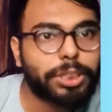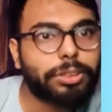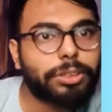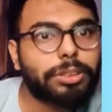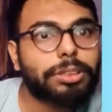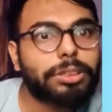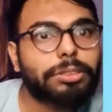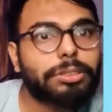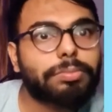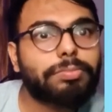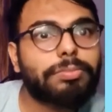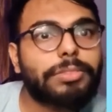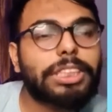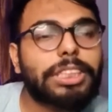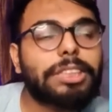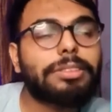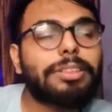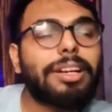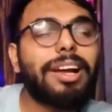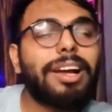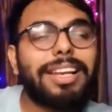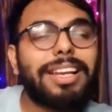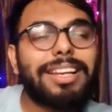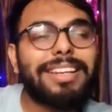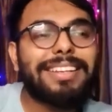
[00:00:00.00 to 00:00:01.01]
because
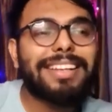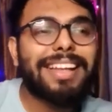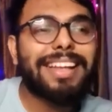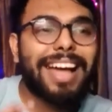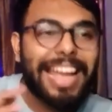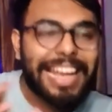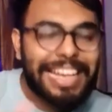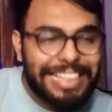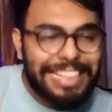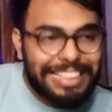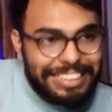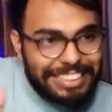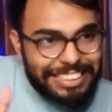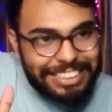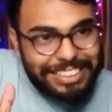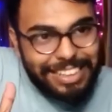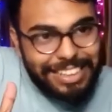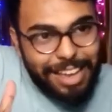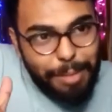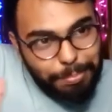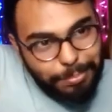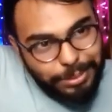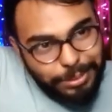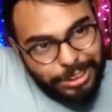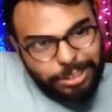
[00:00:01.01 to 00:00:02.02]
I like
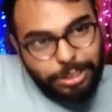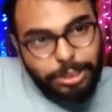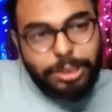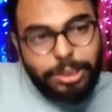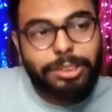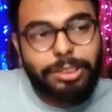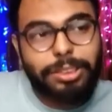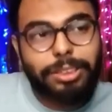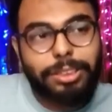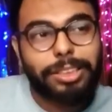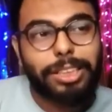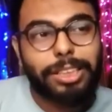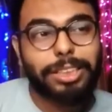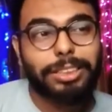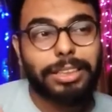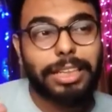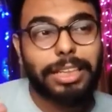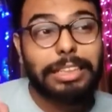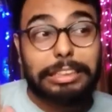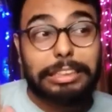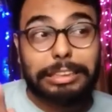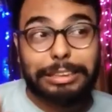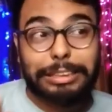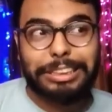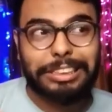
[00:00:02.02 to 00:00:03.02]
this abstractness
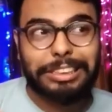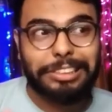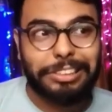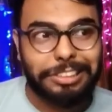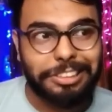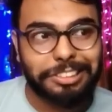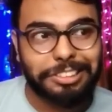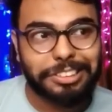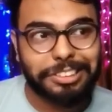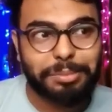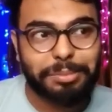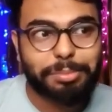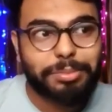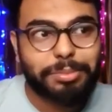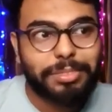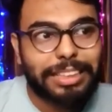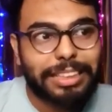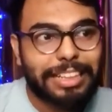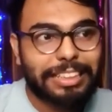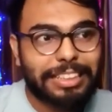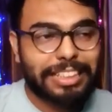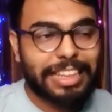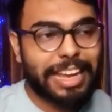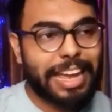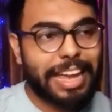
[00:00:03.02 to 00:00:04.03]
and realism
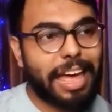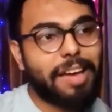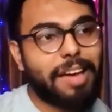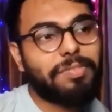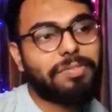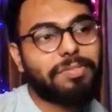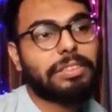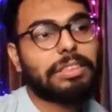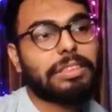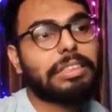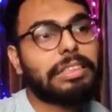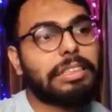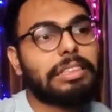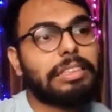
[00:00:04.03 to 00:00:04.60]
that they have.